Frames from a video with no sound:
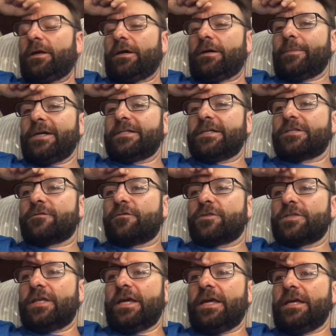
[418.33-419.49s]
Uh, my intention for
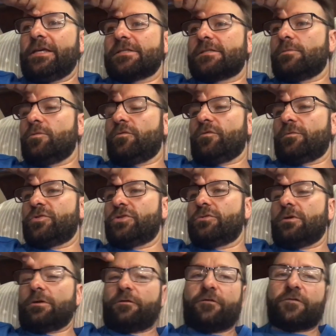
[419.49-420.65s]
today is to move from
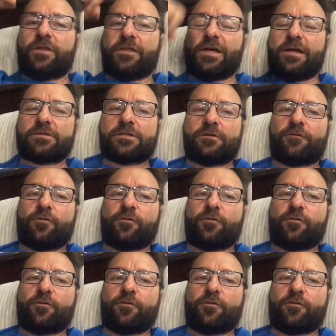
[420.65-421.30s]
250,000 to